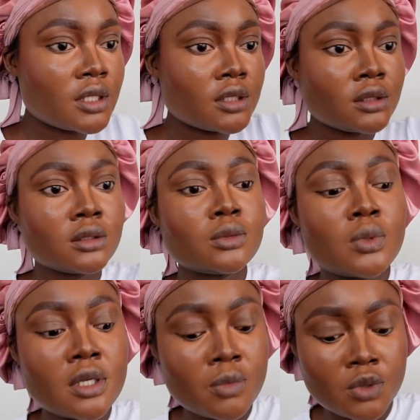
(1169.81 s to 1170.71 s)
and what
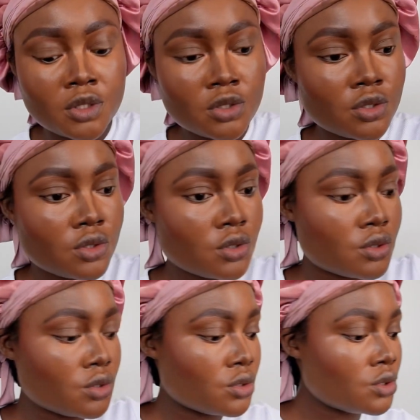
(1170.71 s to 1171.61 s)
I'm going to
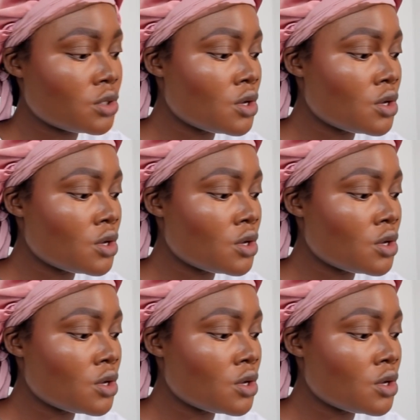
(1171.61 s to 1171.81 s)
do,